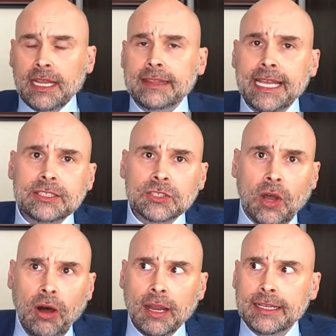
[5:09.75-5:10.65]
that
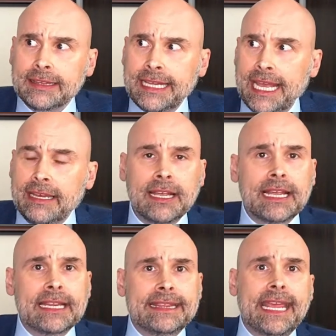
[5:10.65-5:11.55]
talk that
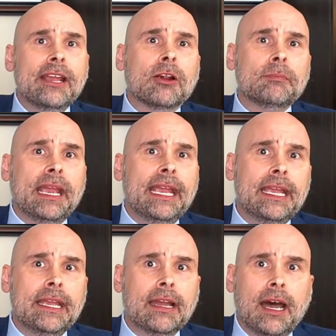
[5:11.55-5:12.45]
they are
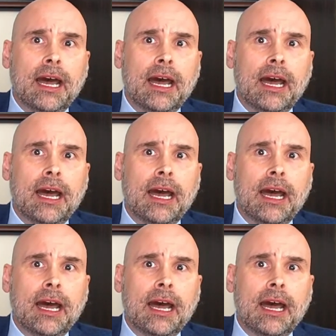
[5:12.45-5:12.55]
paying